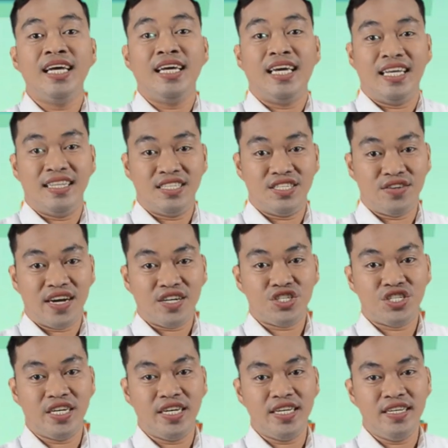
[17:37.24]

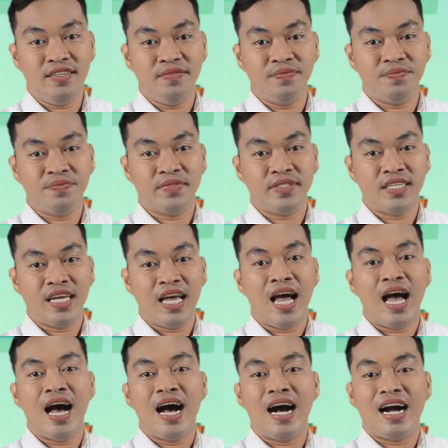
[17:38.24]
Instruction:
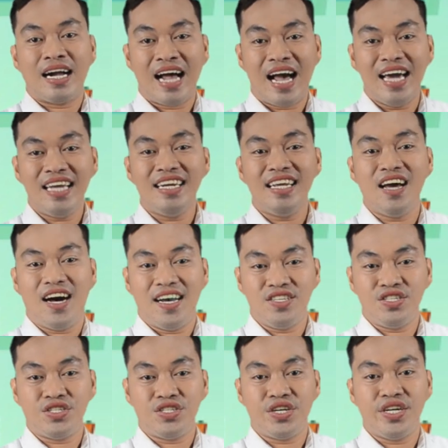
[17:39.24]
kindly
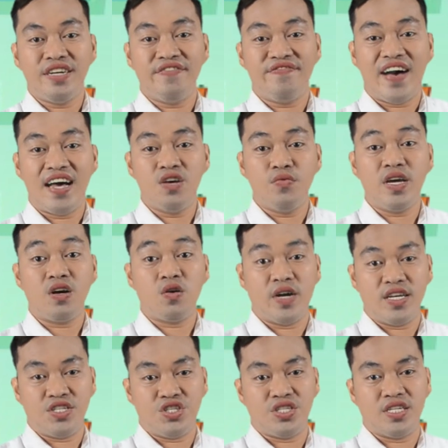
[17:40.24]
answer the following
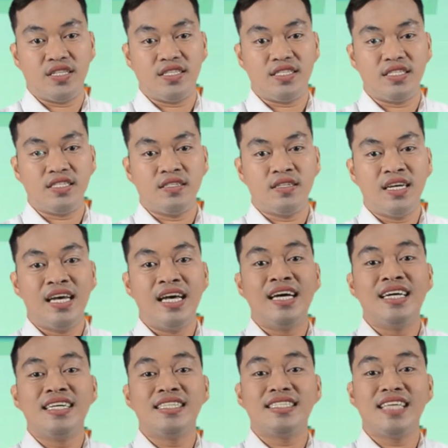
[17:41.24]
questions.
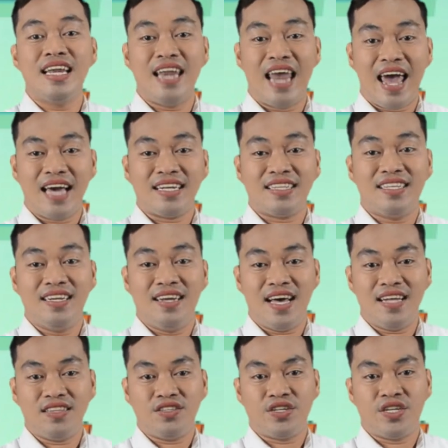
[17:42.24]
Select the
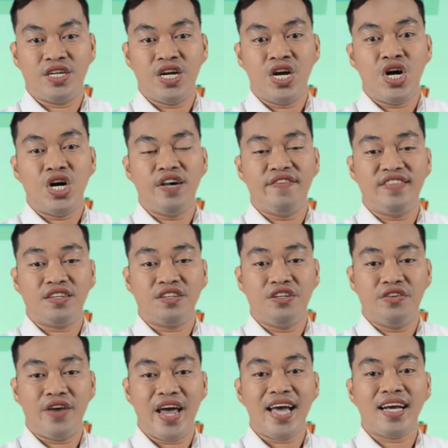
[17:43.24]
letter of the
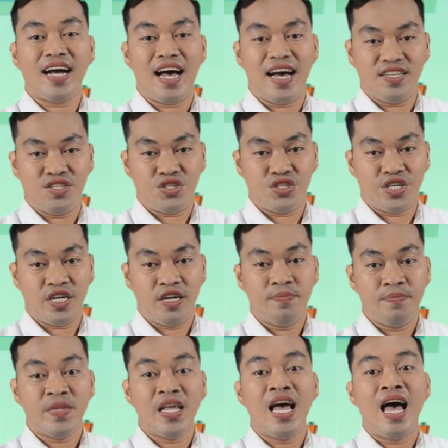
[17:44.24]
correct answer
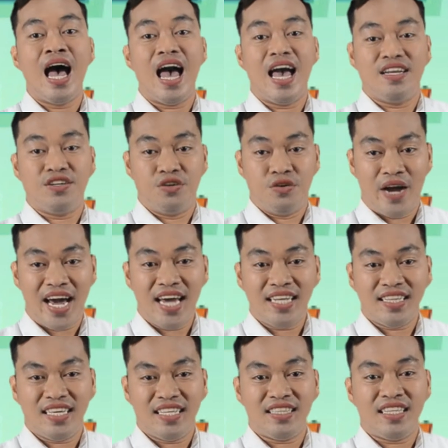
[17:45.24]
and write
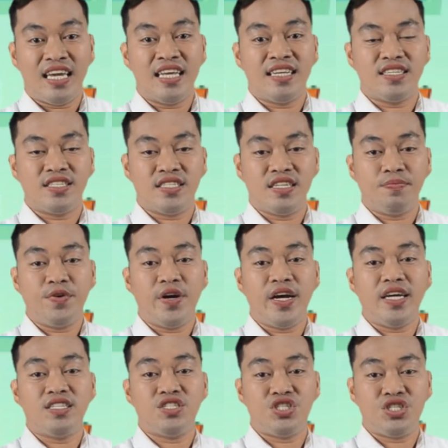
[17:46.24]
it in a
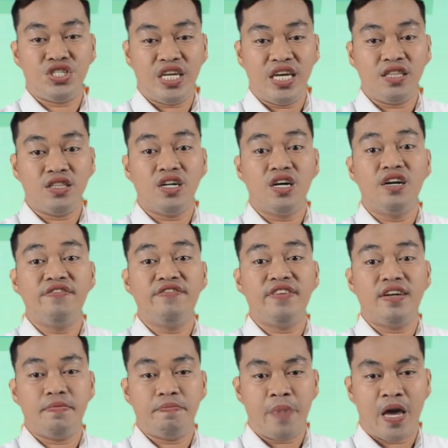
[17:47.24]
separate sheet of
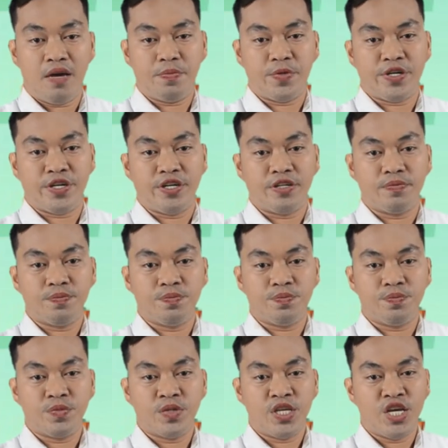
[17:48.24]
paper.
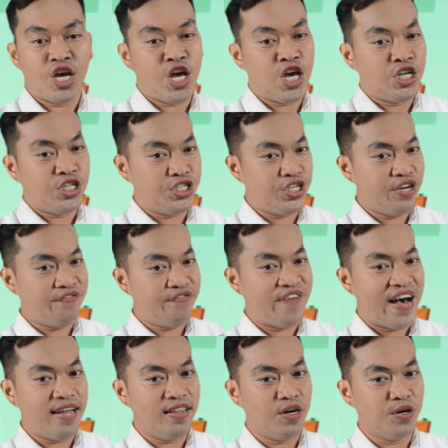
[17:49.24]
Do you
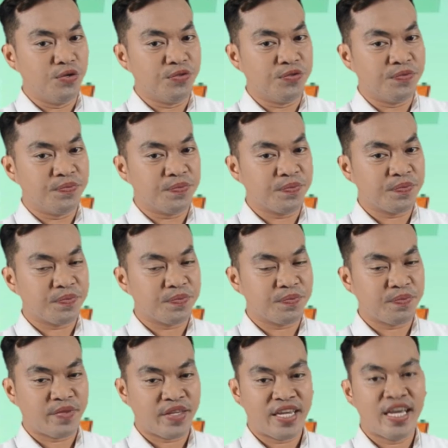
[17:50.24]
follow?
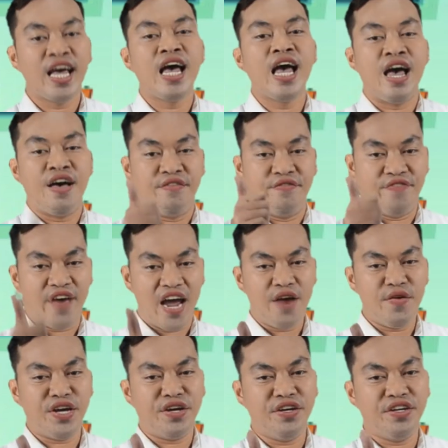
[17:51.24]

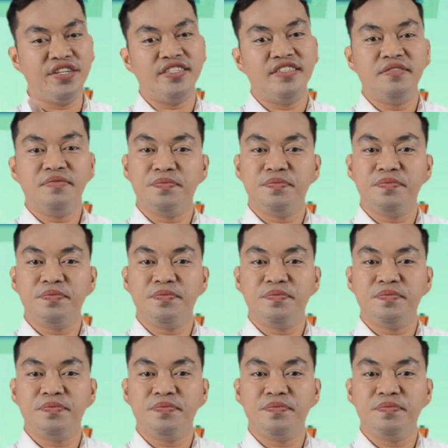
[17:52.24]
Very good!